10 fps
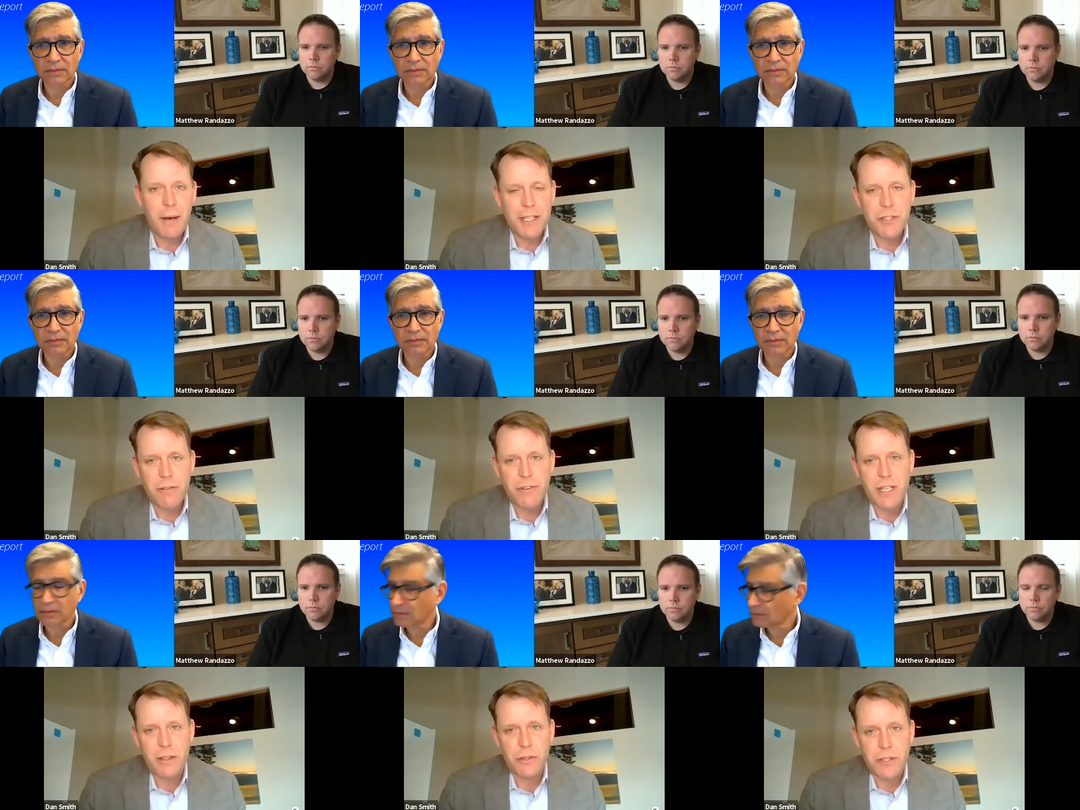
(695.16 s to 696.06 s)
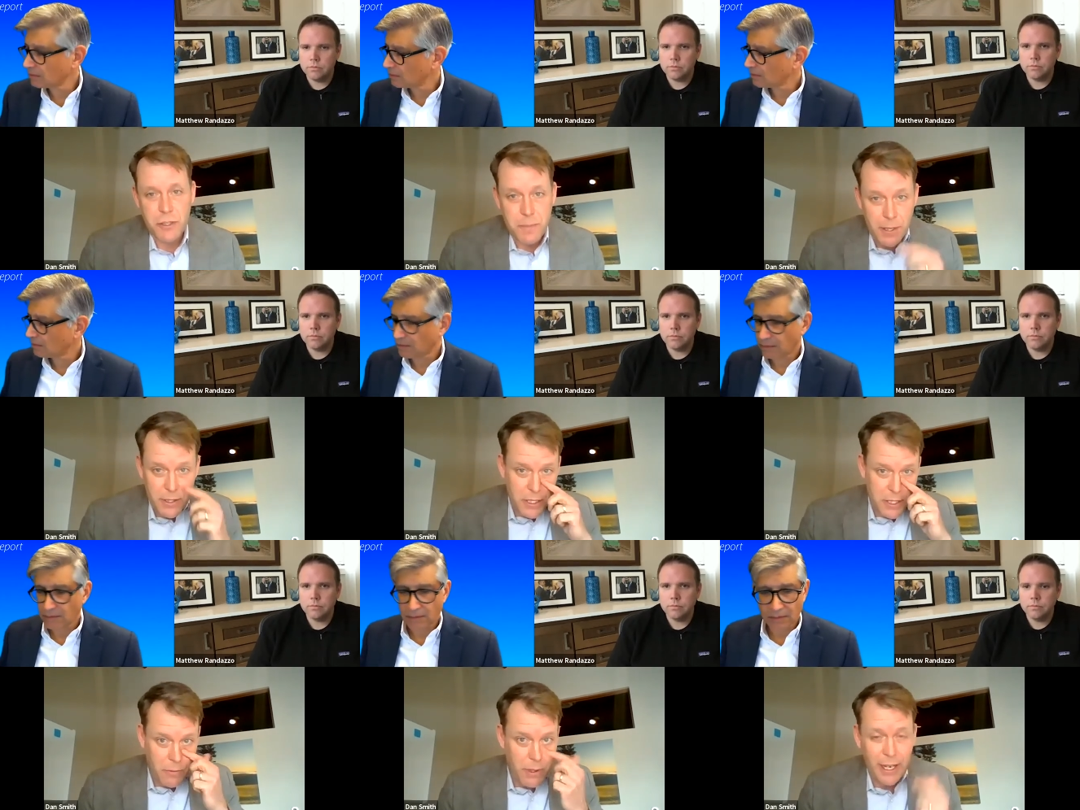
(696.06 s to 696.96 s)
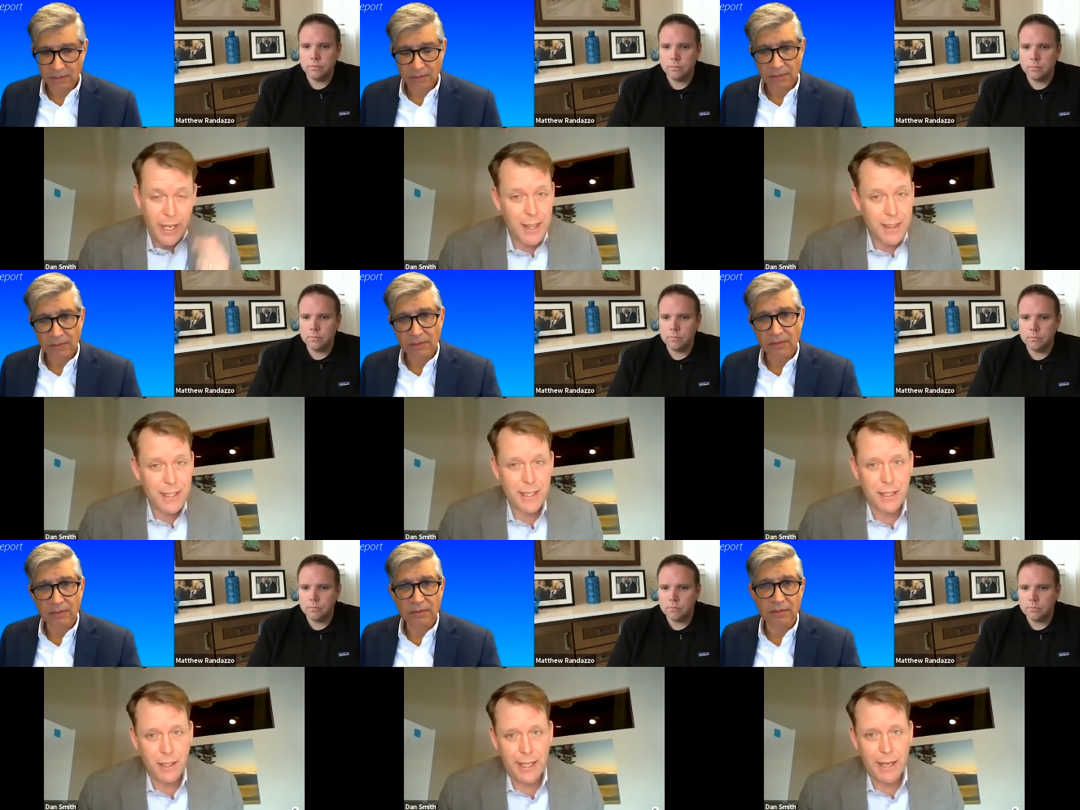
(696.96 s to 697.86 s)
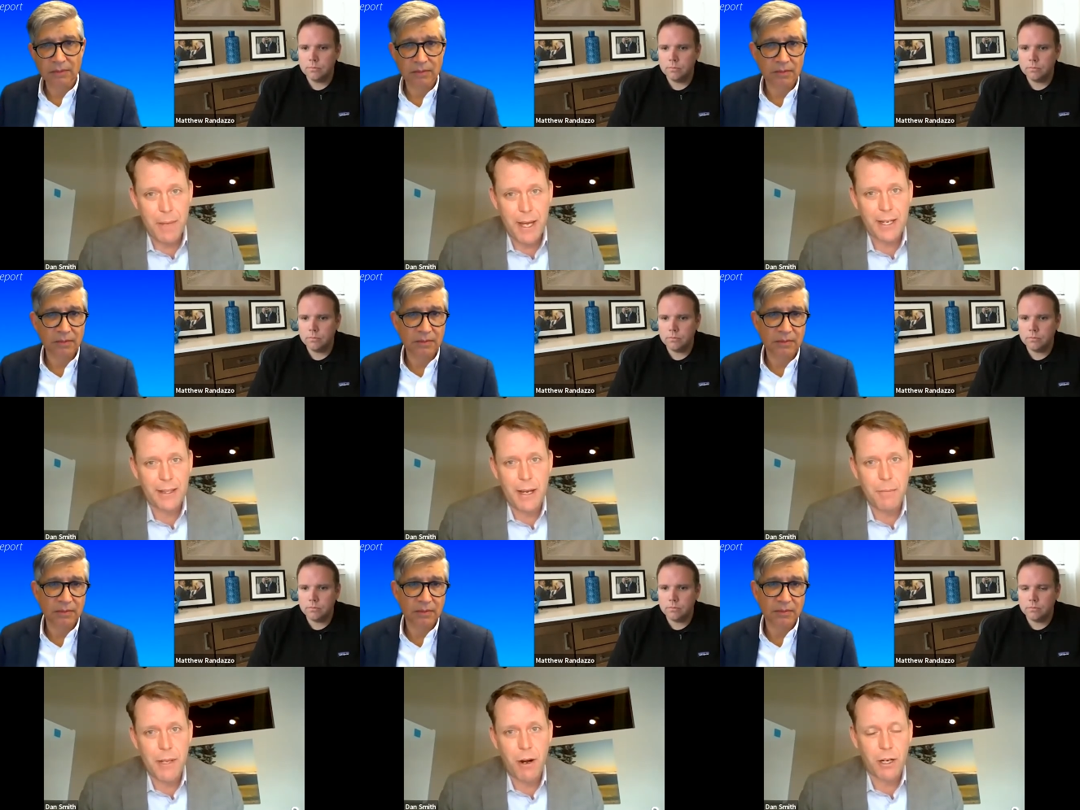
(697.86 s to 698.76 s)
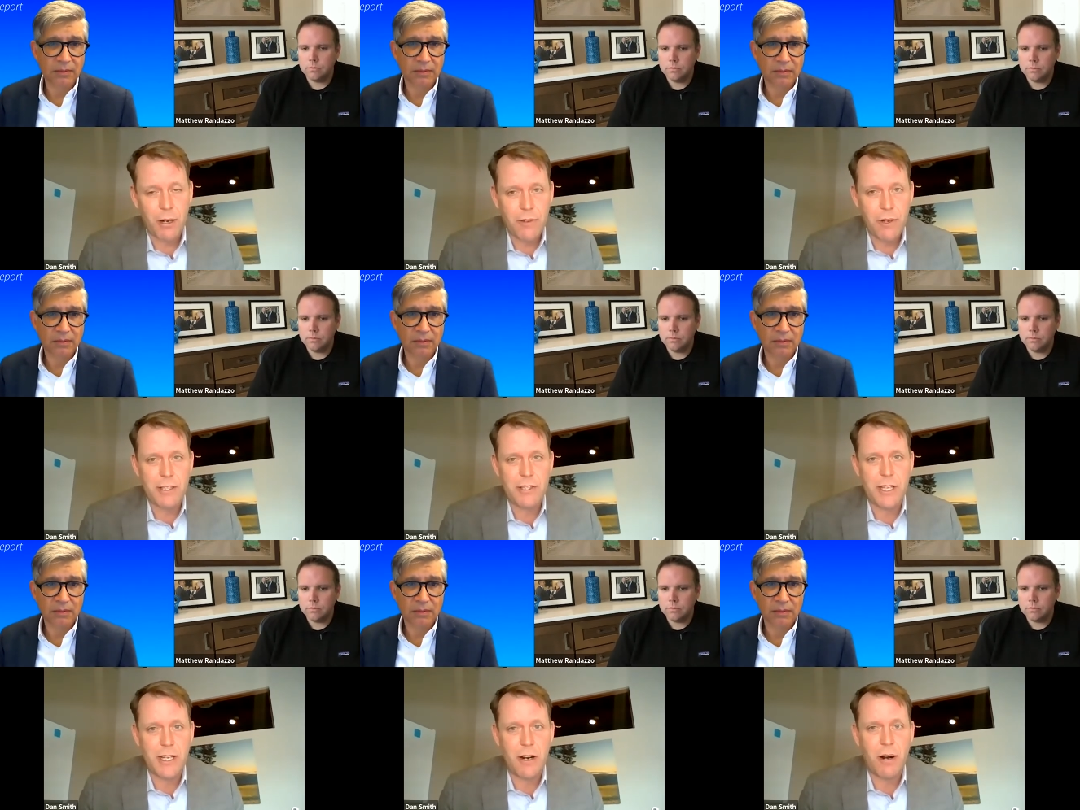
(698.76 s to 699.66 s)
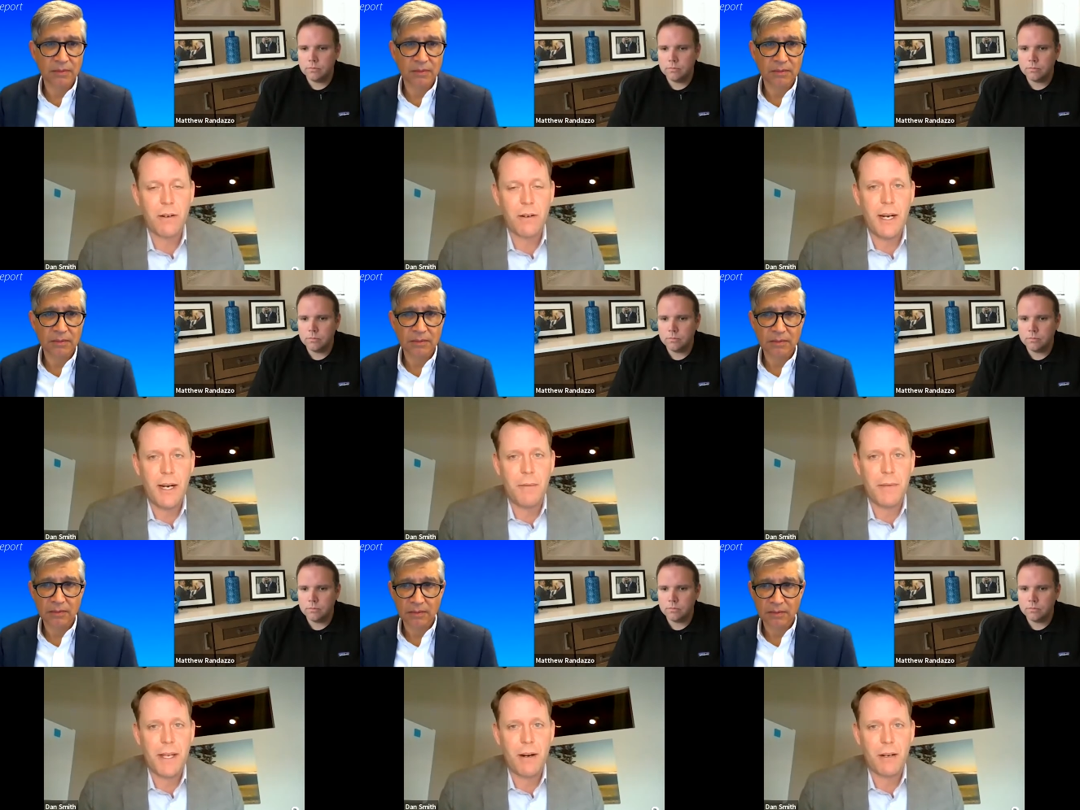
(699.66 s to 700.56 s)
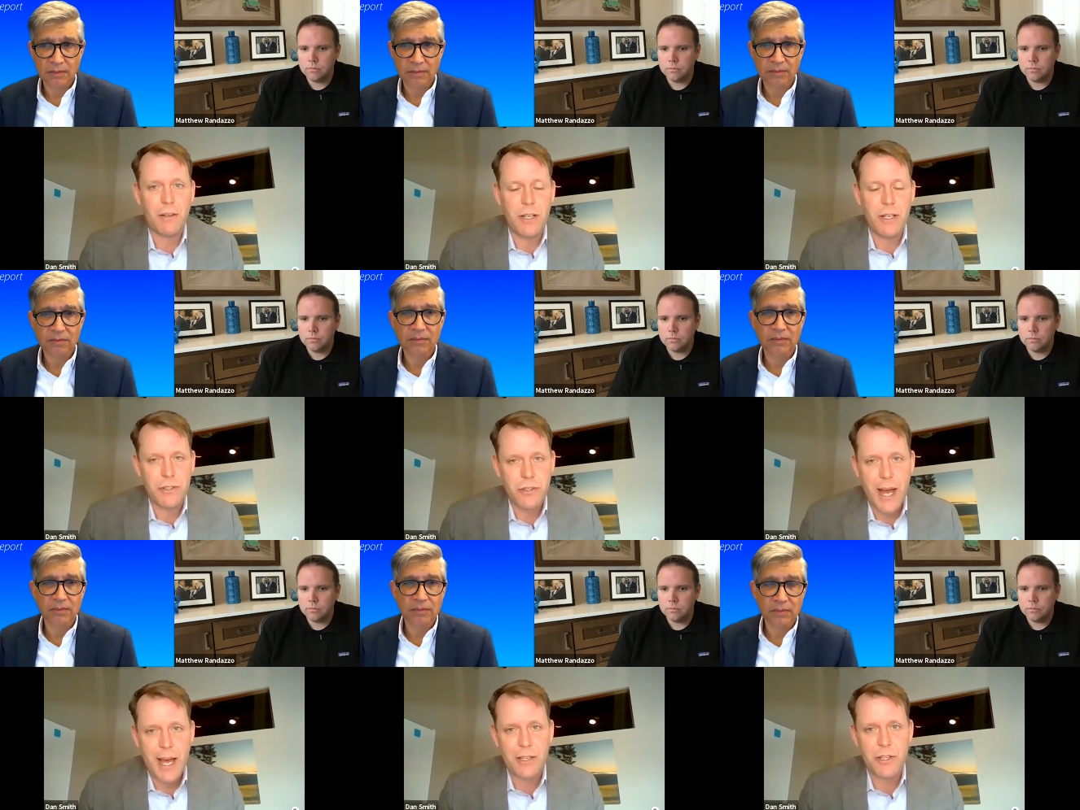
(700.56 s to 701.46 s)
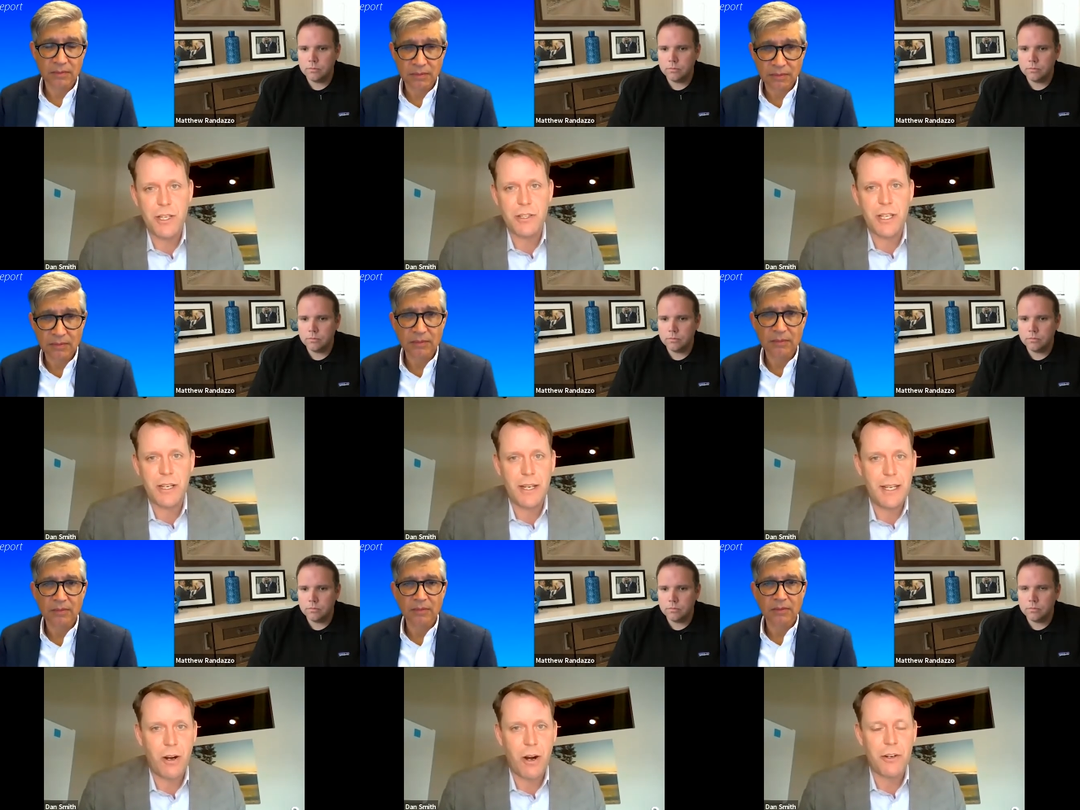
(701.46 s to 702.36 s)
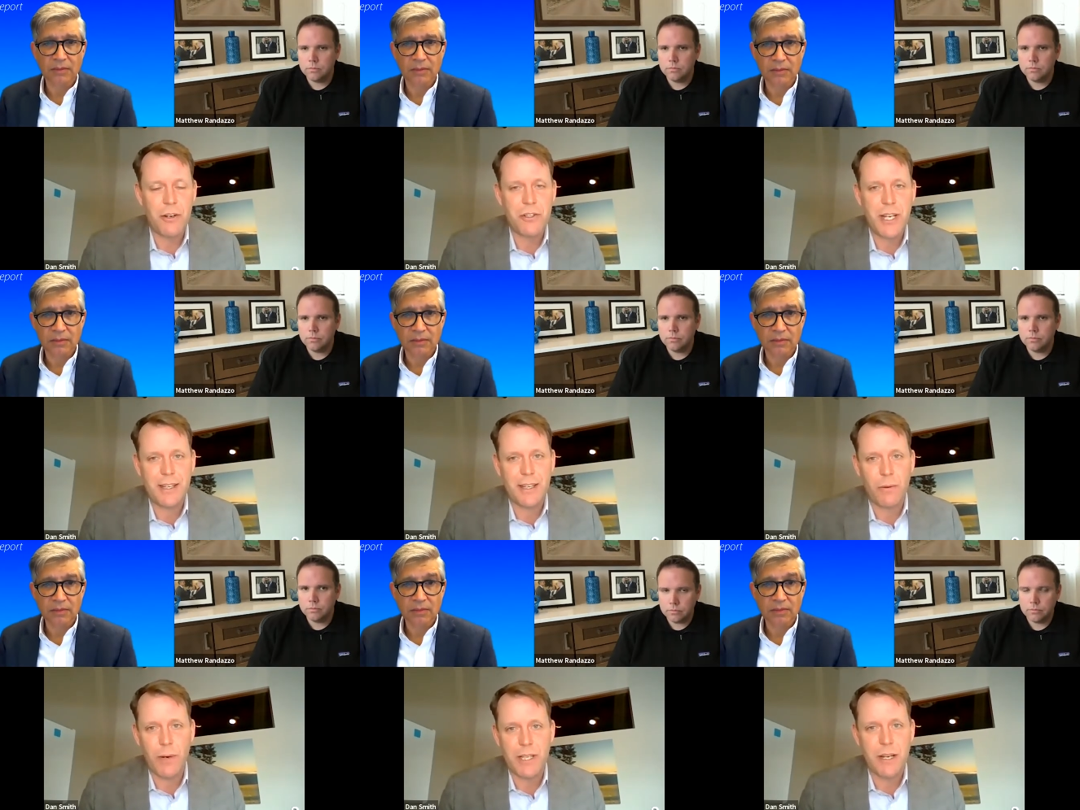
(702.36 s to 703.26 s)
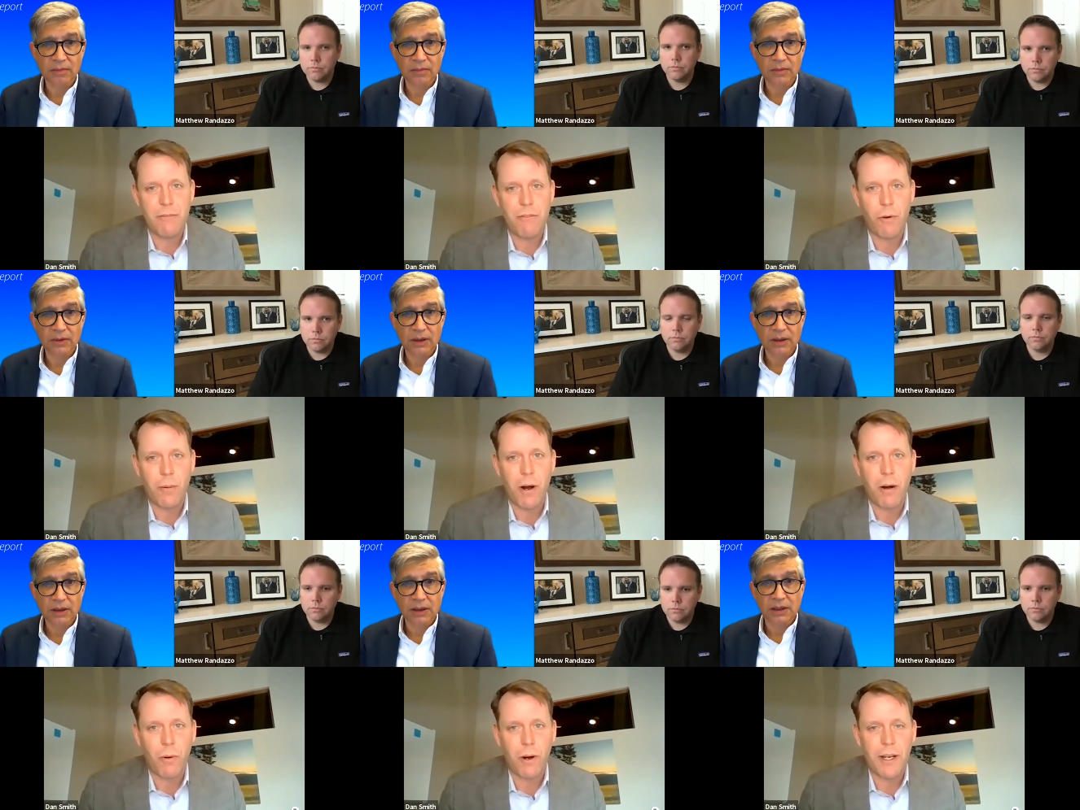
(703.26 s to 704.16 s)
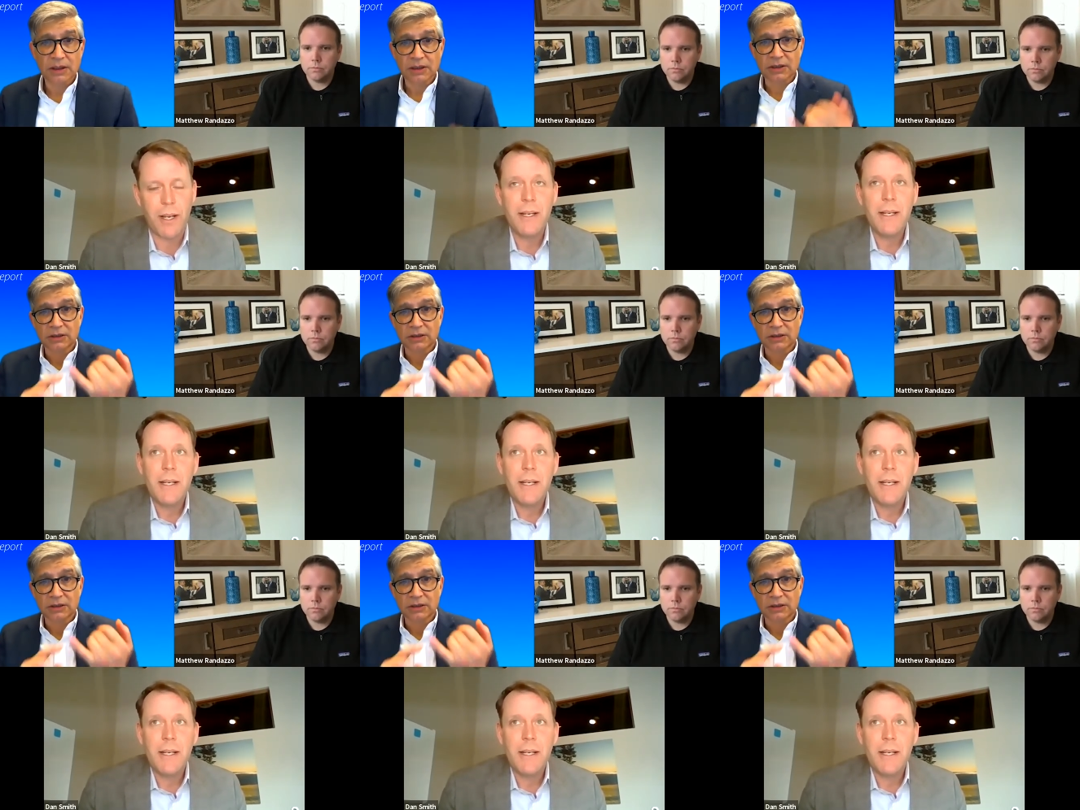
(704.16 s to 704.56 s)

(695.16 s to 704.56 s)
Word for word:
Speaker 1: by surfacing those experiences and really authentically embedding them in our governance, in our strategies, and in our understanding in ways that inform our work.